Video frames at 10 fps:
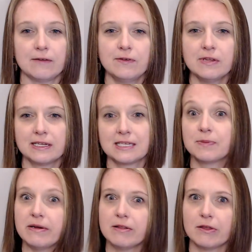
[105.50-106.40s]
like that's
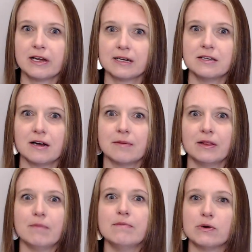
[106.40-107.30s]
probably the thing I talk about
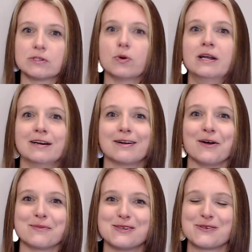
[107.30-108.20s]
the most when it
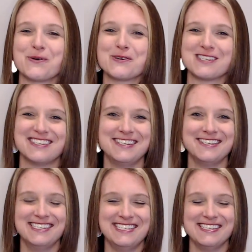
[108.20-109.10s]
comes to chords is D
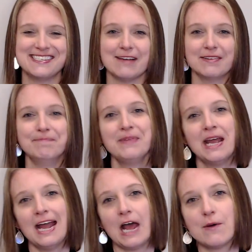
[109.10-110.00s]
and D7.
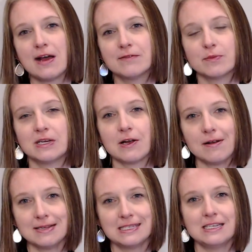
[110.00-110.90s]
However,
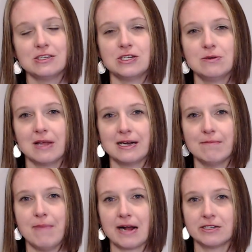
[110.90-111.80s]
because these two line
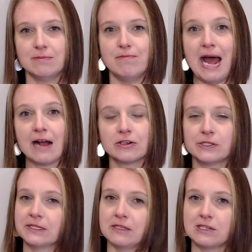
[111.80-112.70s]
up back to back
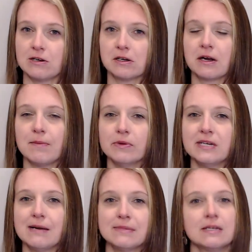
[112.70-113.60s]
during the song a couple times,